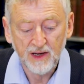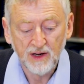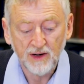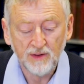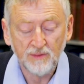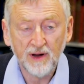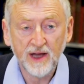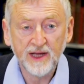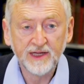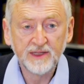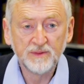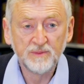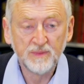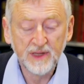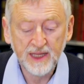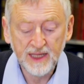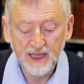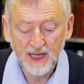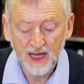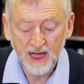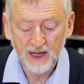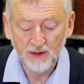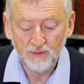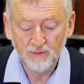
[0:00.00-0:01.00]
Write
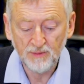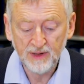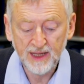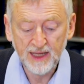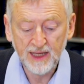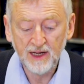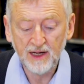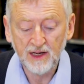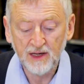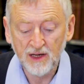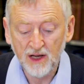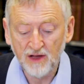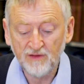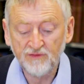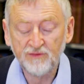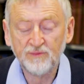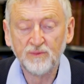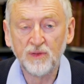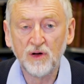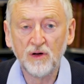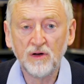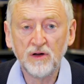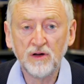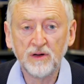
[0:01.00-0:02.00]
me a real love
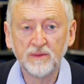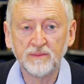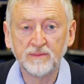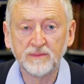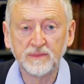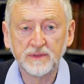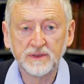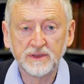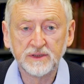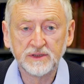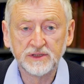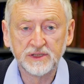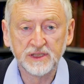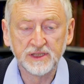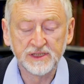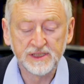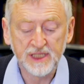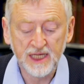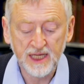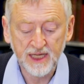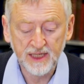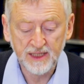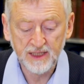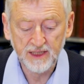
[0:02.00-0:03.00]
poem, she
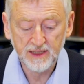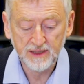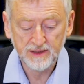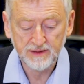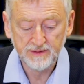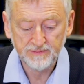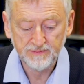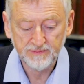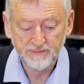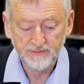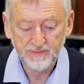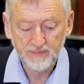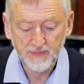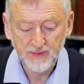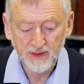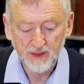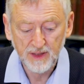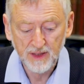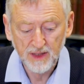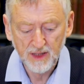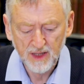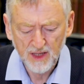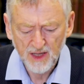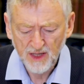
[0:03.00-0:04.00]
said.
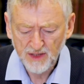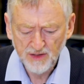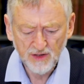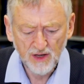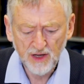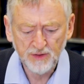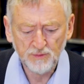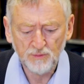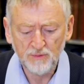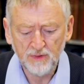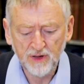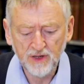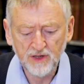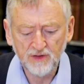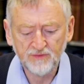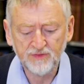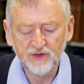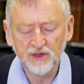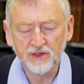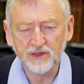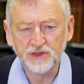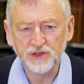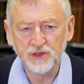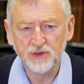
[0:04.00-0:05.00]
Not one of
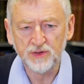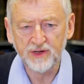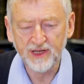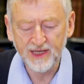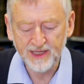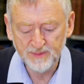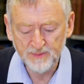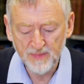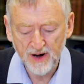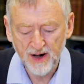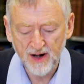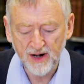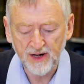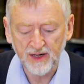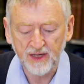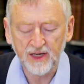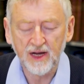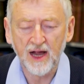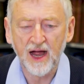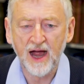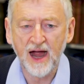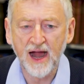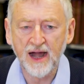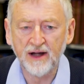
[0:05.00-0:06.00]
your trademark
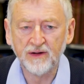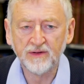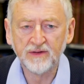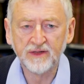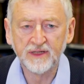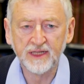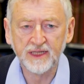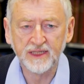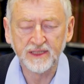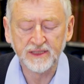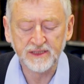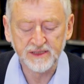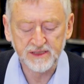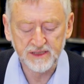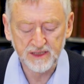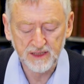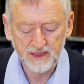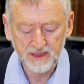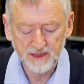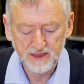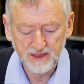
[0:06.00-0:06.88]
ironies.